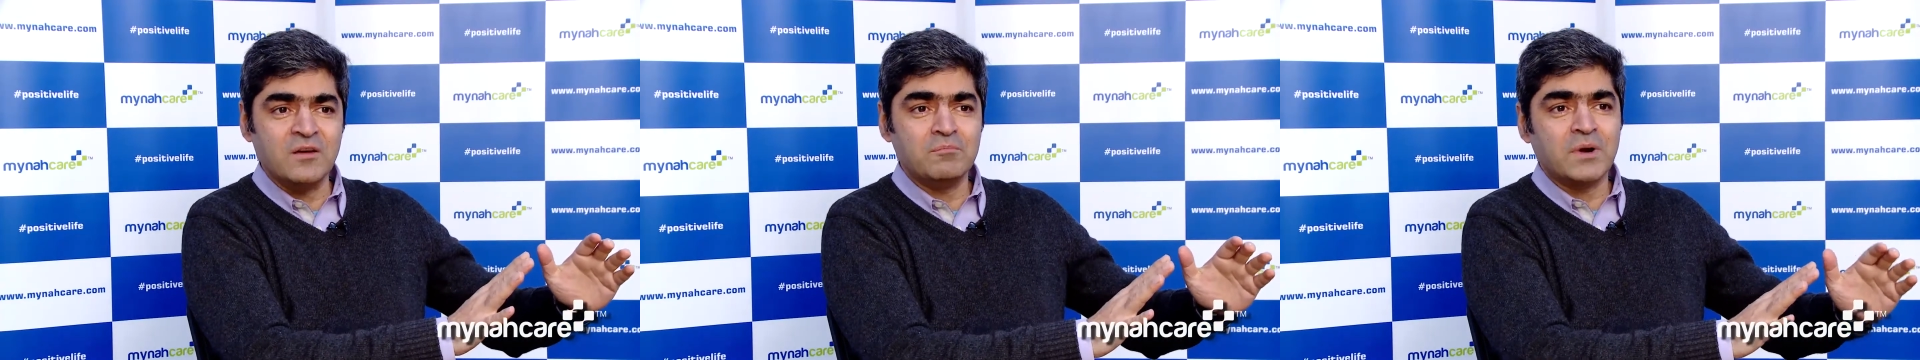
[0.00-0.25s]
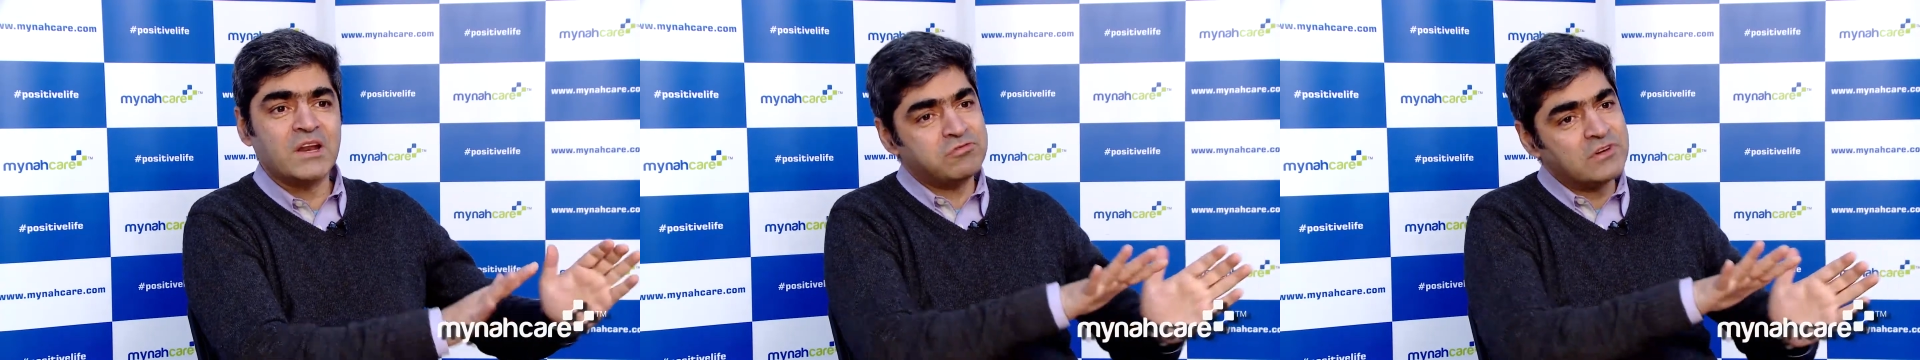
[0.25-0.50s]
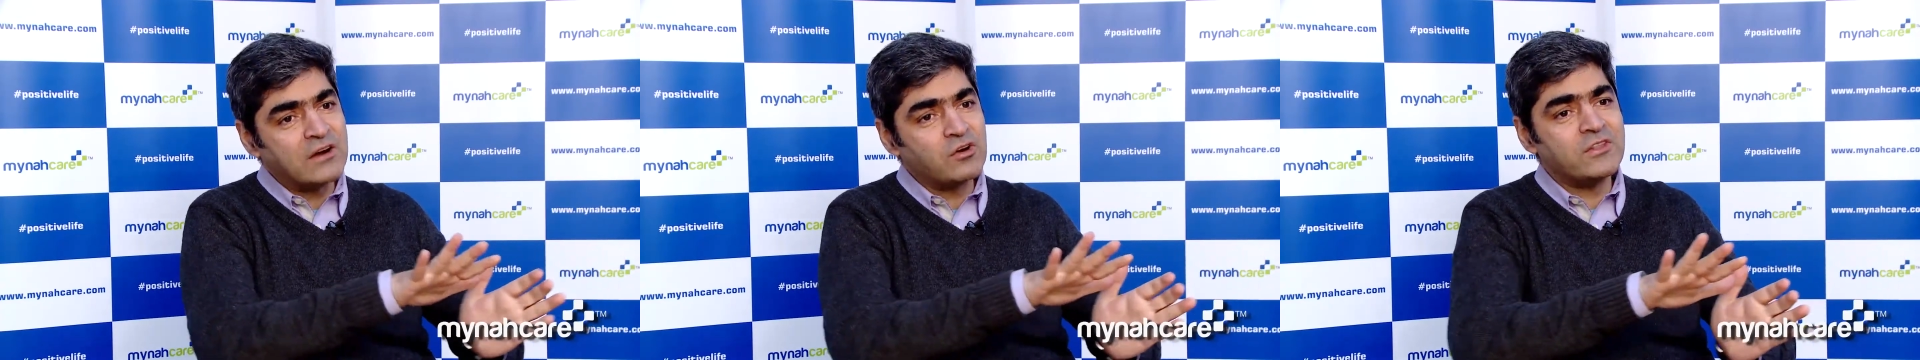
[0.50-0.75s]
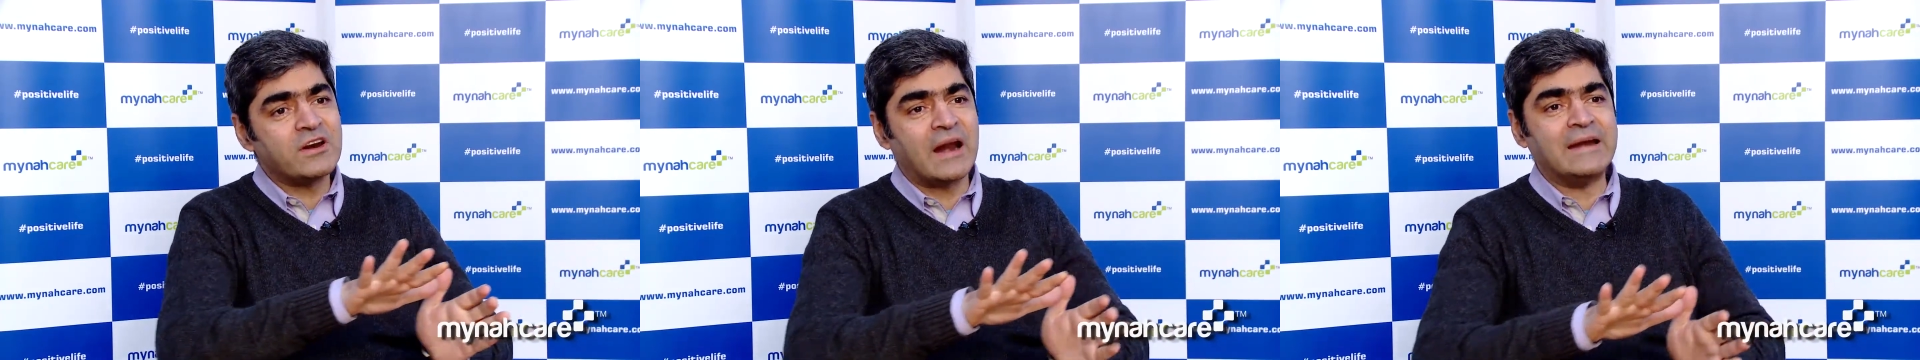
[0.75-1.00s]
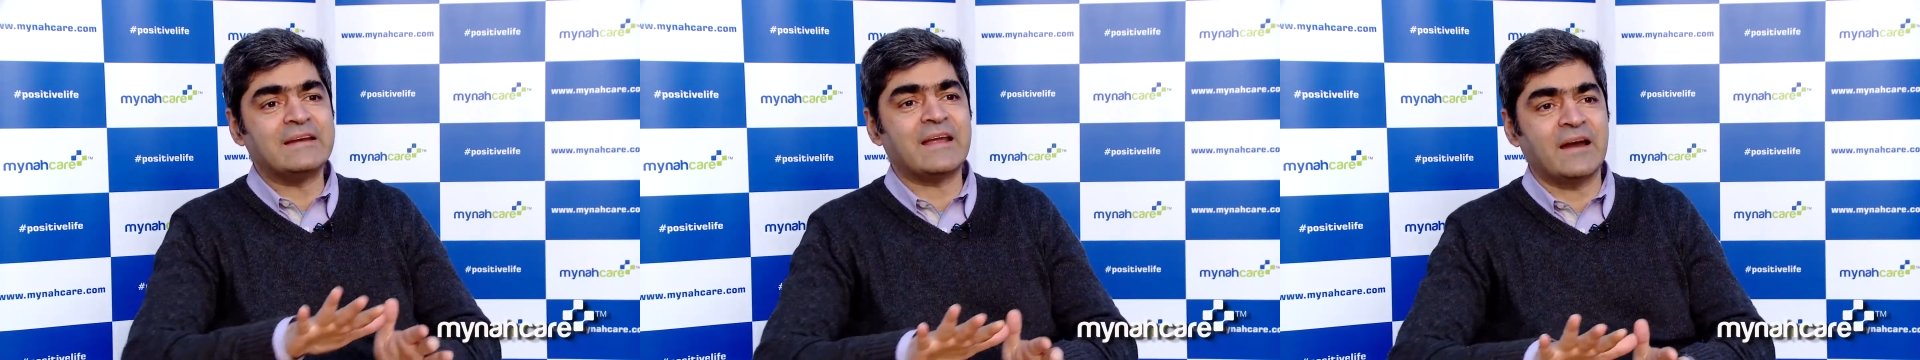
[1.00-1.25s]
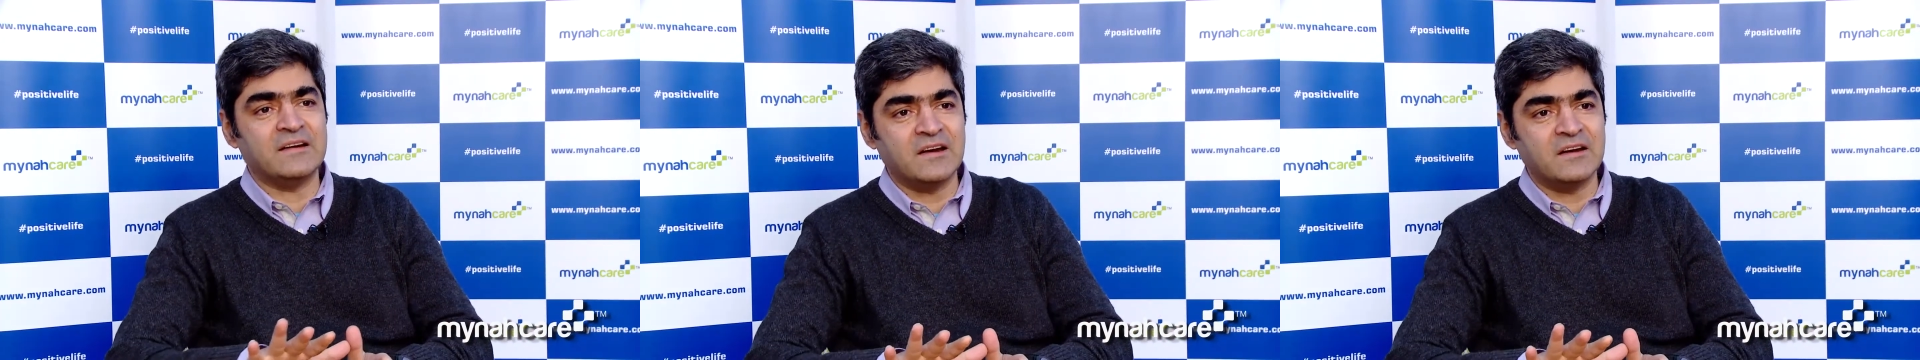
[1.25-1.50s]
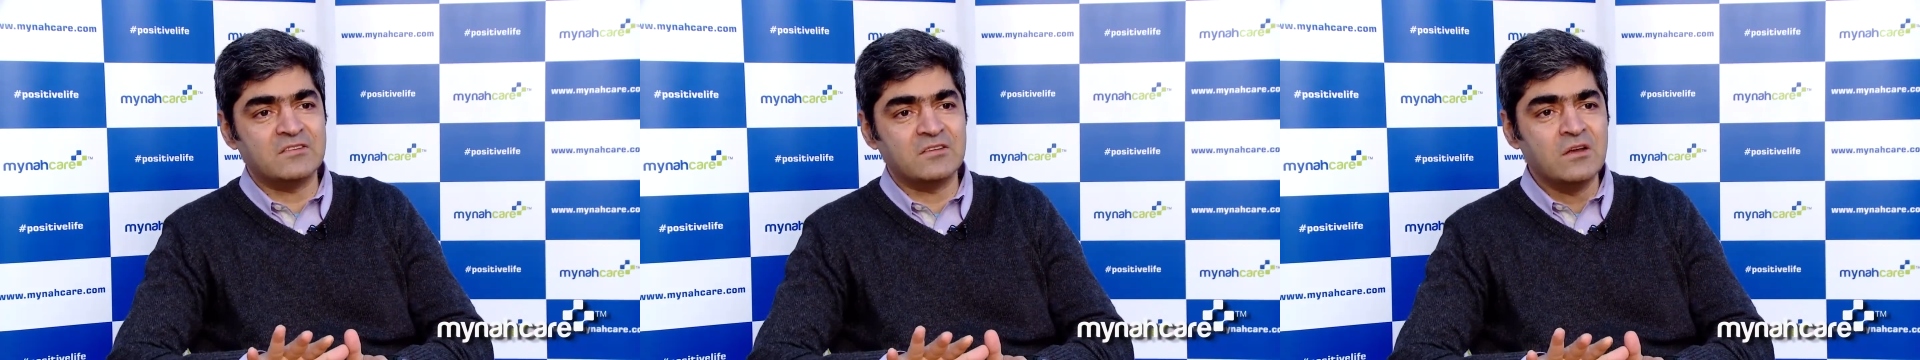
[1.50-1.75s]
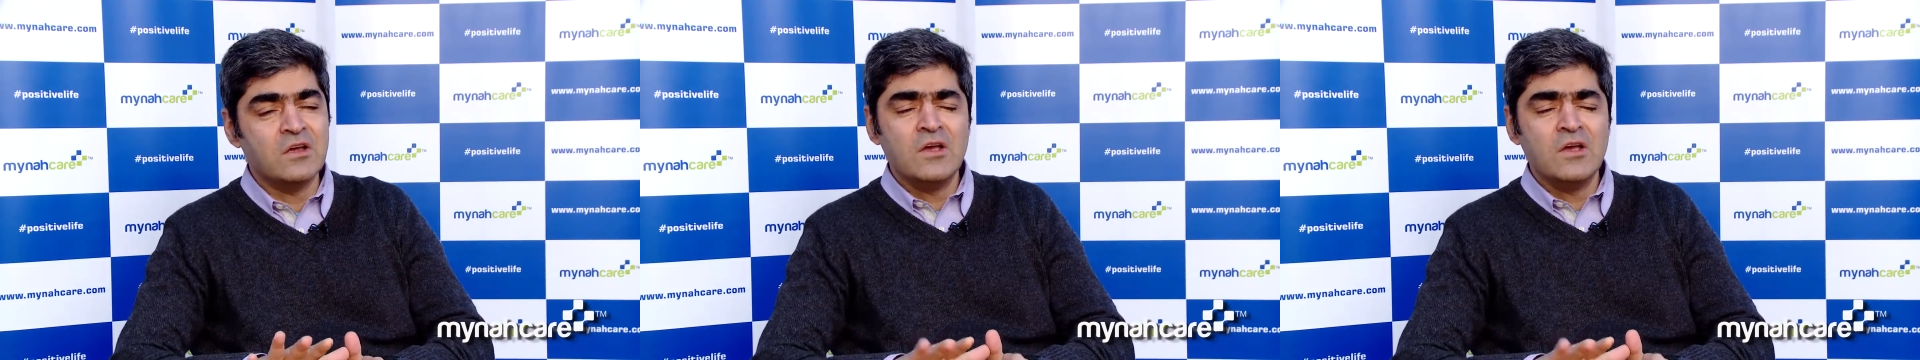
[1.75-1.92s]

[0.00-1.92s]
but if done on the right candidates. Right.